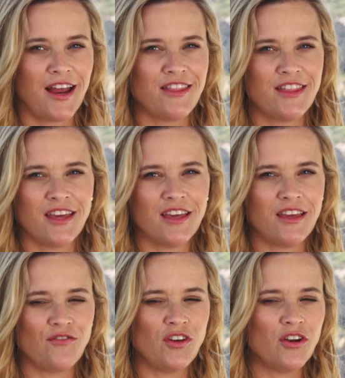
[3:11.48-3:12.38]
I think
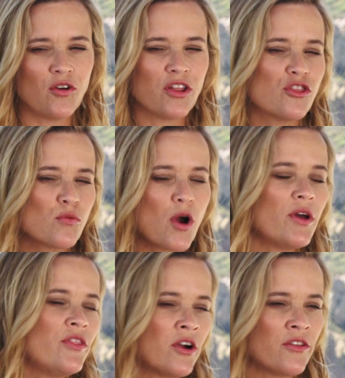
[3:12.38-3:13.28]
if, you know, can throw
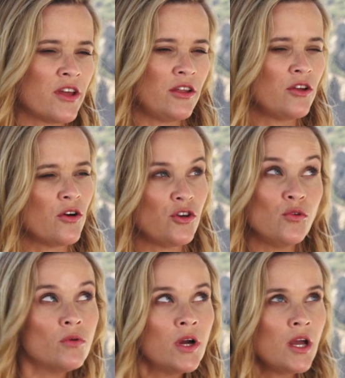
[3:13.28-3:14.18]
in there that, you know,
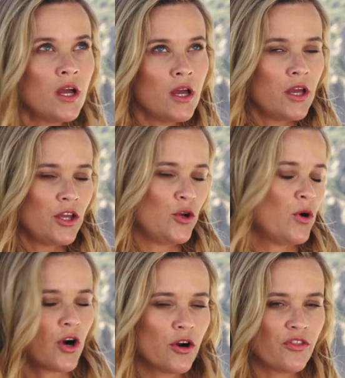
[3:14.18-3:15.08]
you
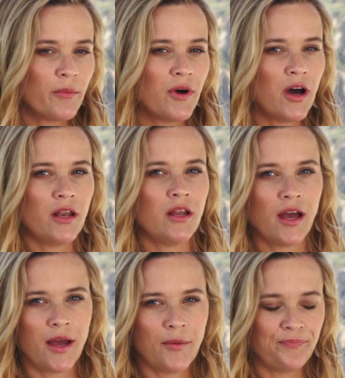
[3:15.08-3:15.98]
heard them on
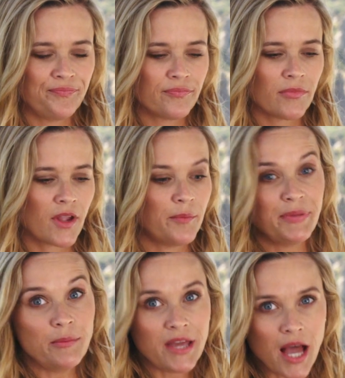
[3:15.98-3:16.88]

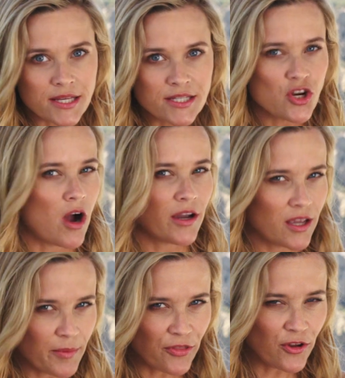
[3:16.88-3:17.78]
PBS
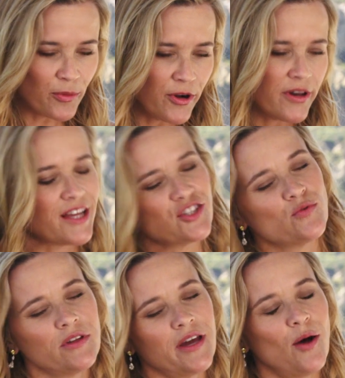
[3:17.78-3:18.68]
talking about their book,
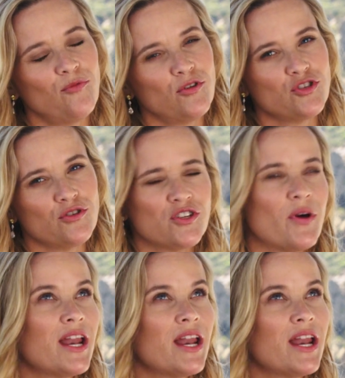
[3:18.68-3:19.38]
that's really helpful too. So